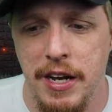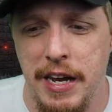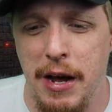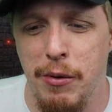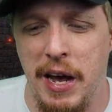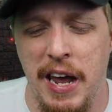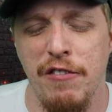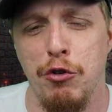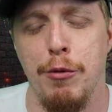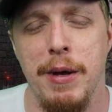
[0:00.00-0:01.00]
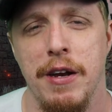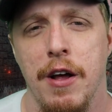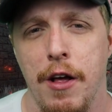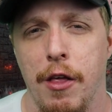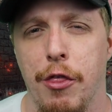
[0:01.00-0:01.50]
Now, I have to admit,
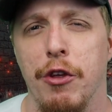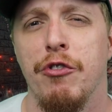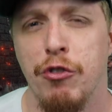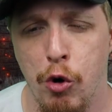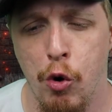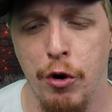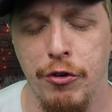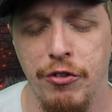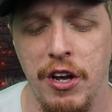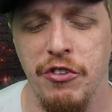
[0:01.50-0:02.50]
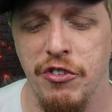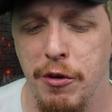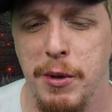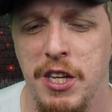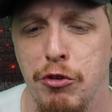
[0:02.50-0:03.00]
the scores at
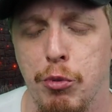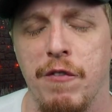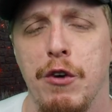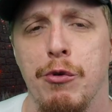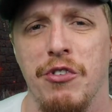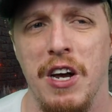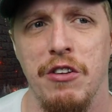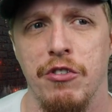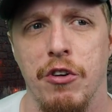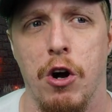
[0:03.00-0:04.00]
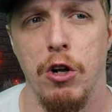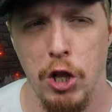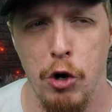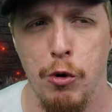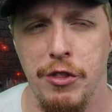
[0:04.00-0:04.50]
some of these review sites are
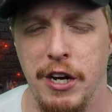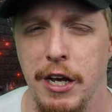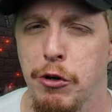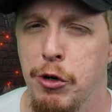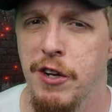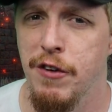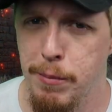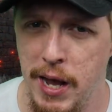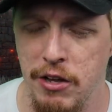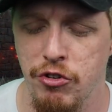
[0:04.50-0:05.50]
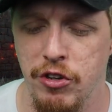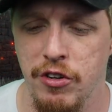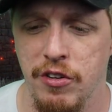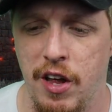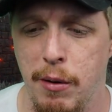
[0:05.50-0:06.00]
lower than I could have
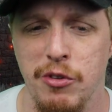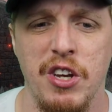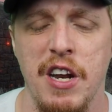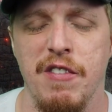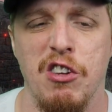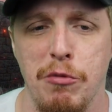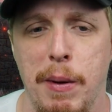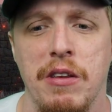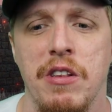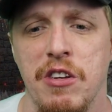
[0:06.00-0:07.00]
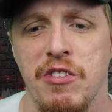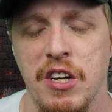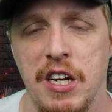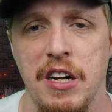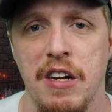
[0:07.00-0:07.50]
imagined. I was kind of expecting this
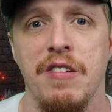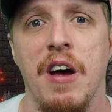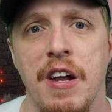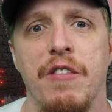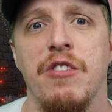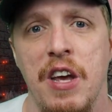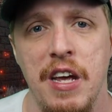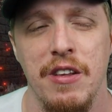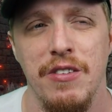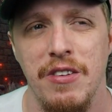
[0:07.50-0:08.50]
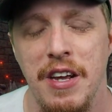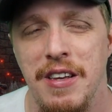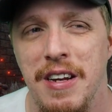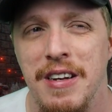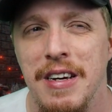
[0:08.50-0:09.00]
to get a ton of 10s,
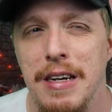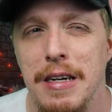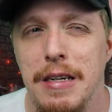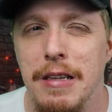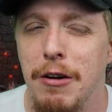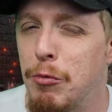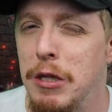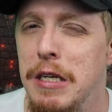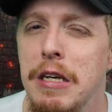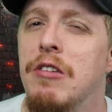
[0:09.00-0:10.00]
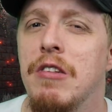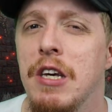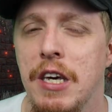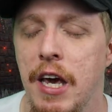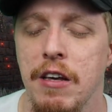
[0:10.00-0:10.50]
and yet that really isn't
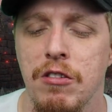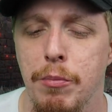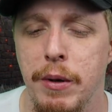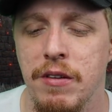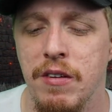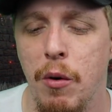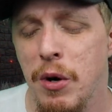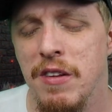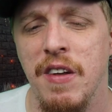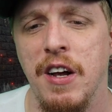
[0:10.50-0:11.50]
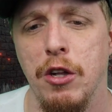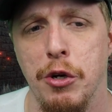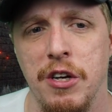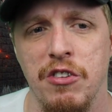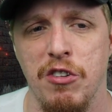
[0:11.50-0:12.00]
the case, but I want to take a
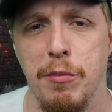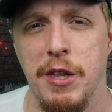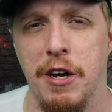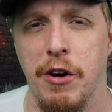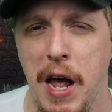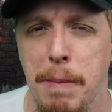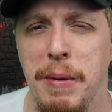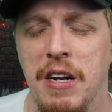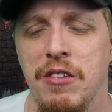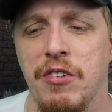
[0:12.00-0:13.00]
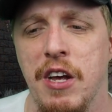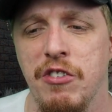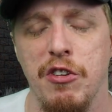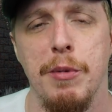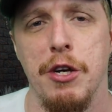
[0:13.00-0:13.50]
look at some of their happiness
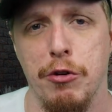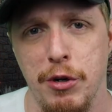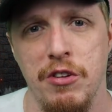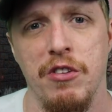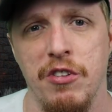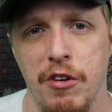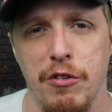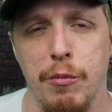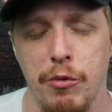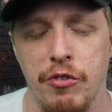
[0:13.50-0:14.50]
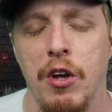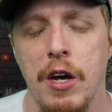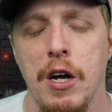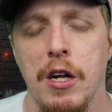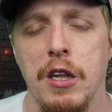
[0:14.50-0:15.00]
and some of their criticisms.
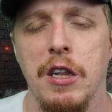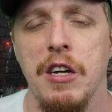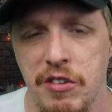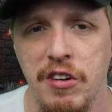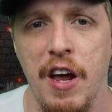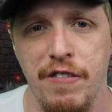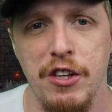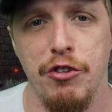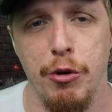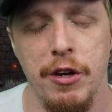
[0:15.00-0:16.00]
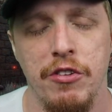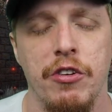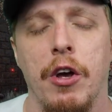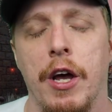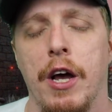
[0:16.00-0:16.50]
Let's dive into
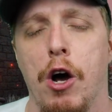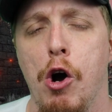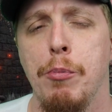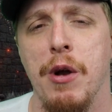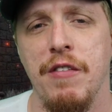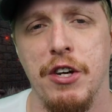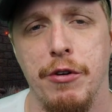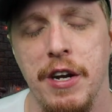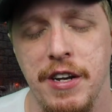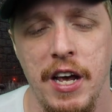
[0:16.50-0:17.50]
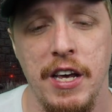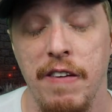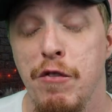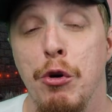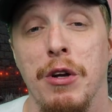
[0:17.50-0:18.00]
it. Hope you're having a great day.
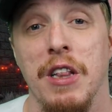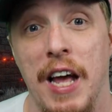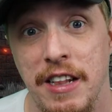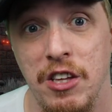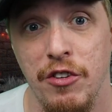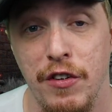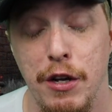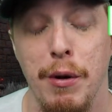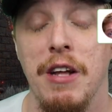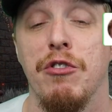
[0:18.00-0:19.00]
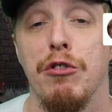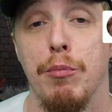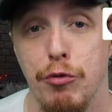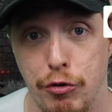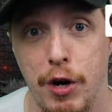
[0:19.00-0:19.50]
If you could like this video and
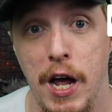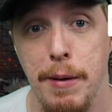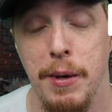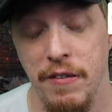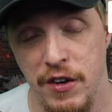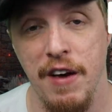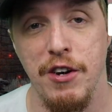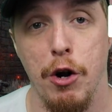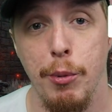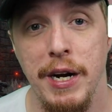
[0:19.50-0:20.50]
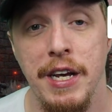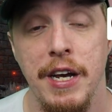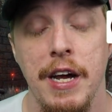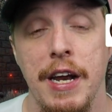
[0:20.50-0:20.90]
subscribe if you haven't already.